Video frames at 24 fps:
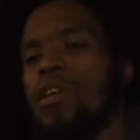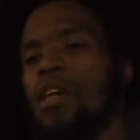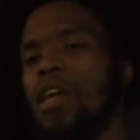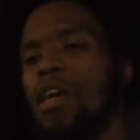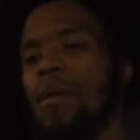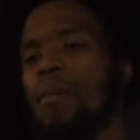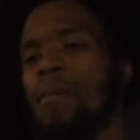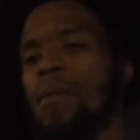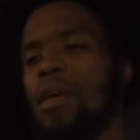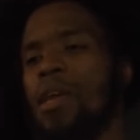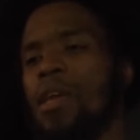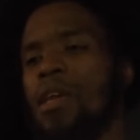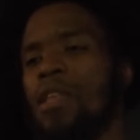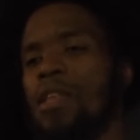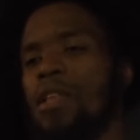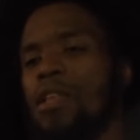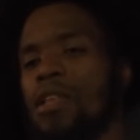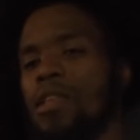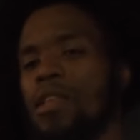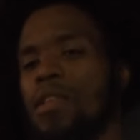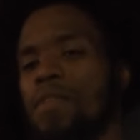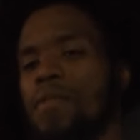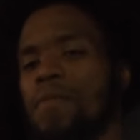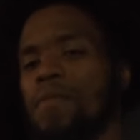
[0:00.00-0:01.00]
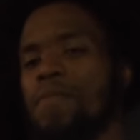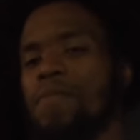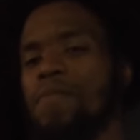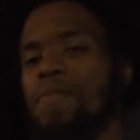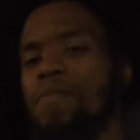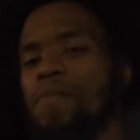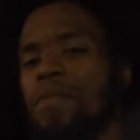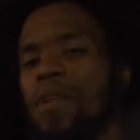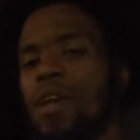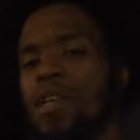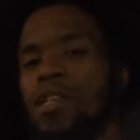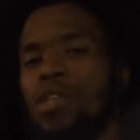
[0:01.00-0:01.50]
You know what I mean?
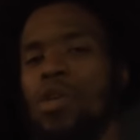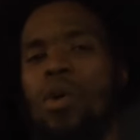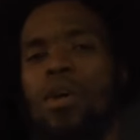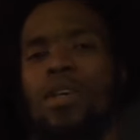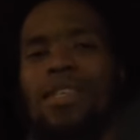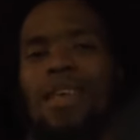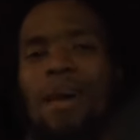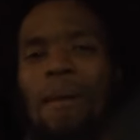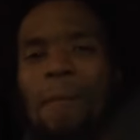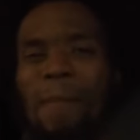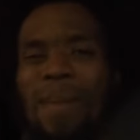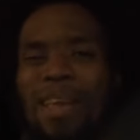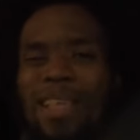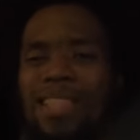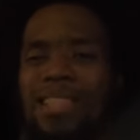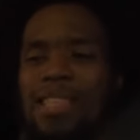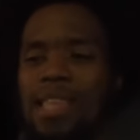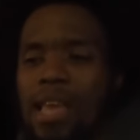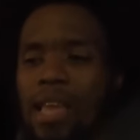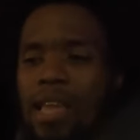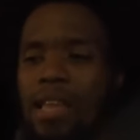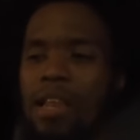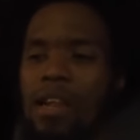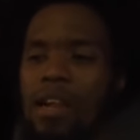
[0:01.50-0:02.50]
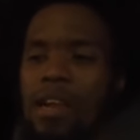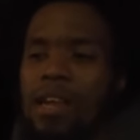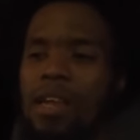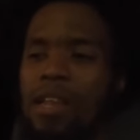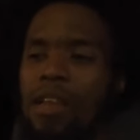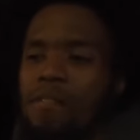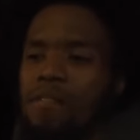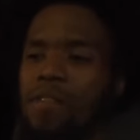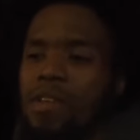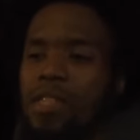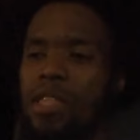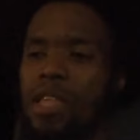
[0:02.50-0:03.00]
As long as I maintain her
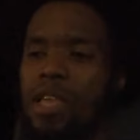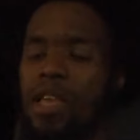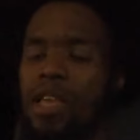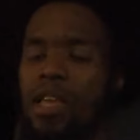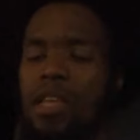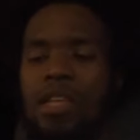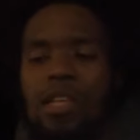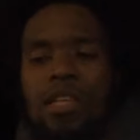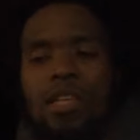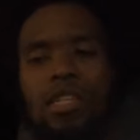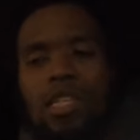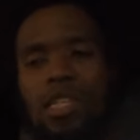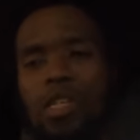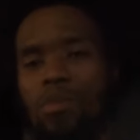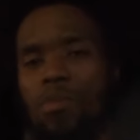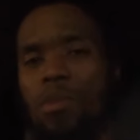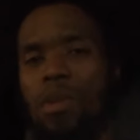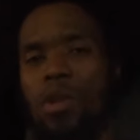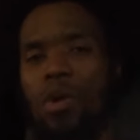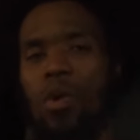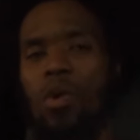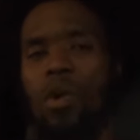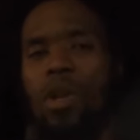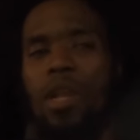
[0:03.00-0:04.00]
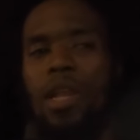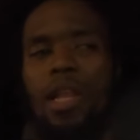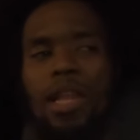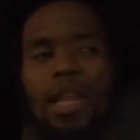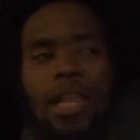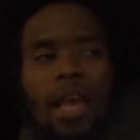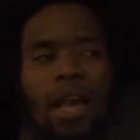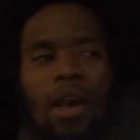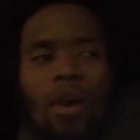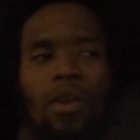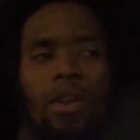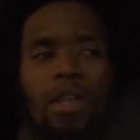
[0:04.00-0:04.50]
and everything, she's been holding it
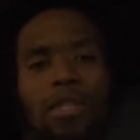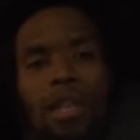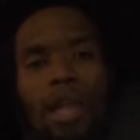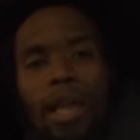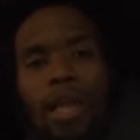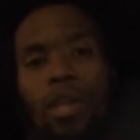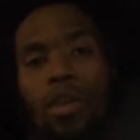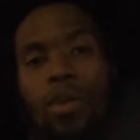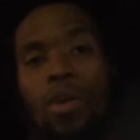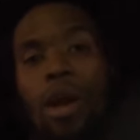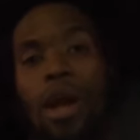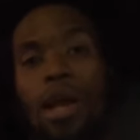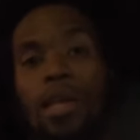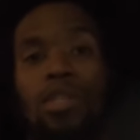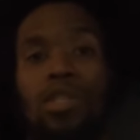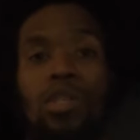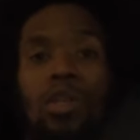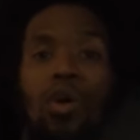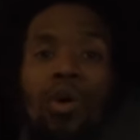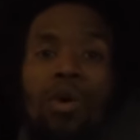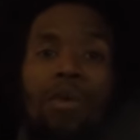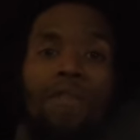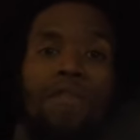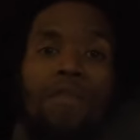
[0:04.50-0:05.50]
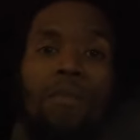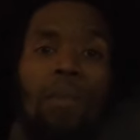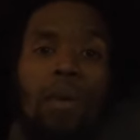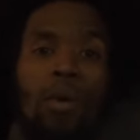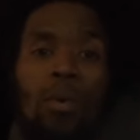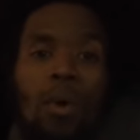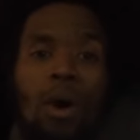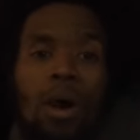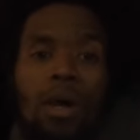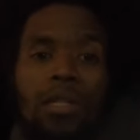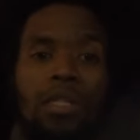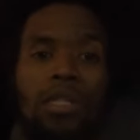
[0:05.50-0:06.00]
down. Like you guys know, if you've
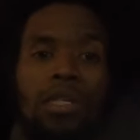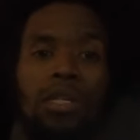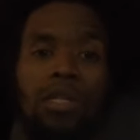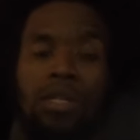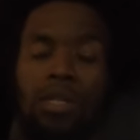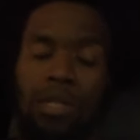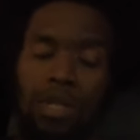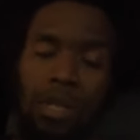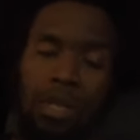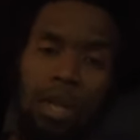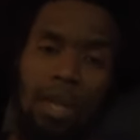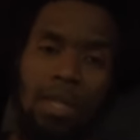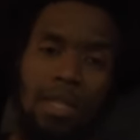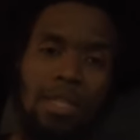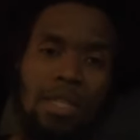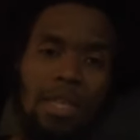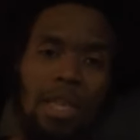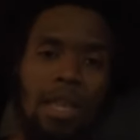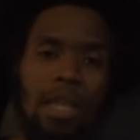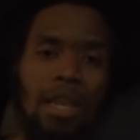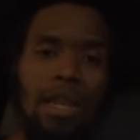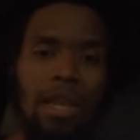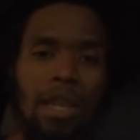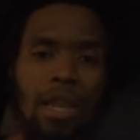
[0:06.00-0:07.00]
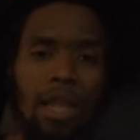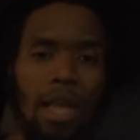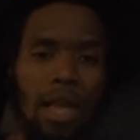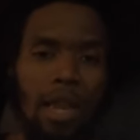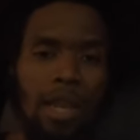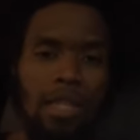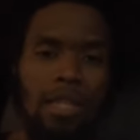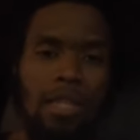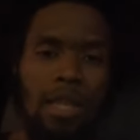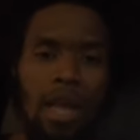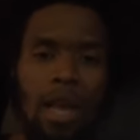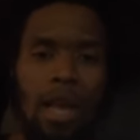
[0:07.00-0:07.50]
been watching, take it a day
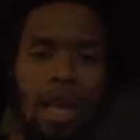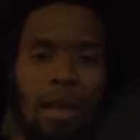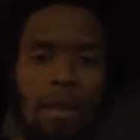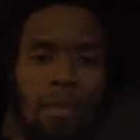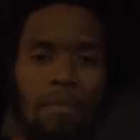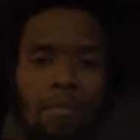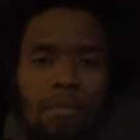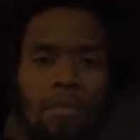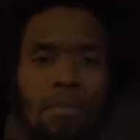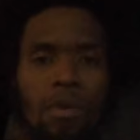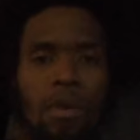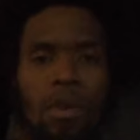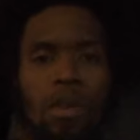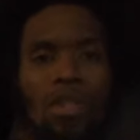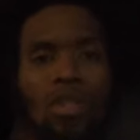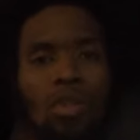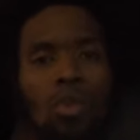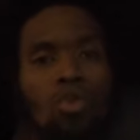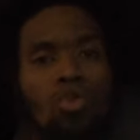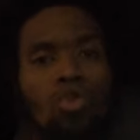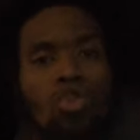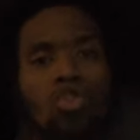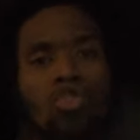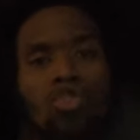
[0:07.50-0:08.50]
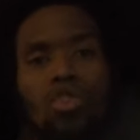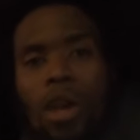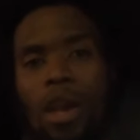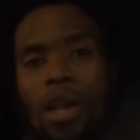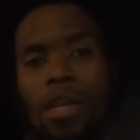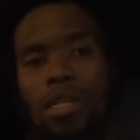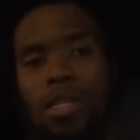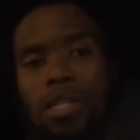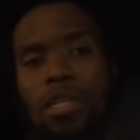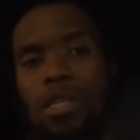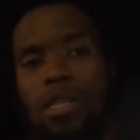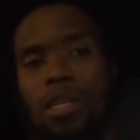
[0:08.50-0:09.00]
at a time. No
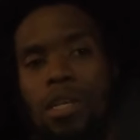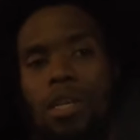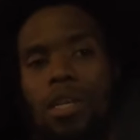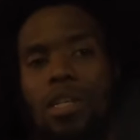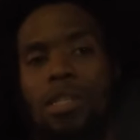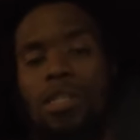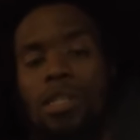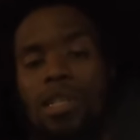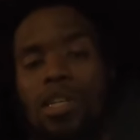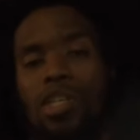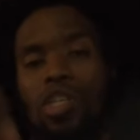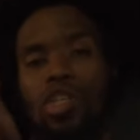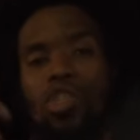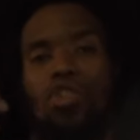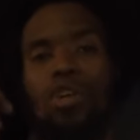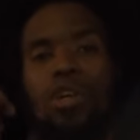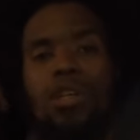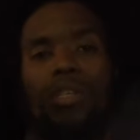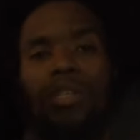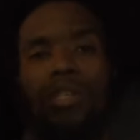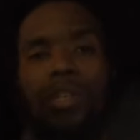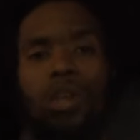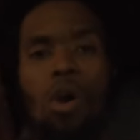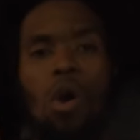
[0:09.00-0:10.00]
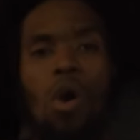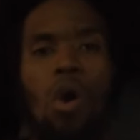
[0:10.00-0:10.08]
stress. Just trust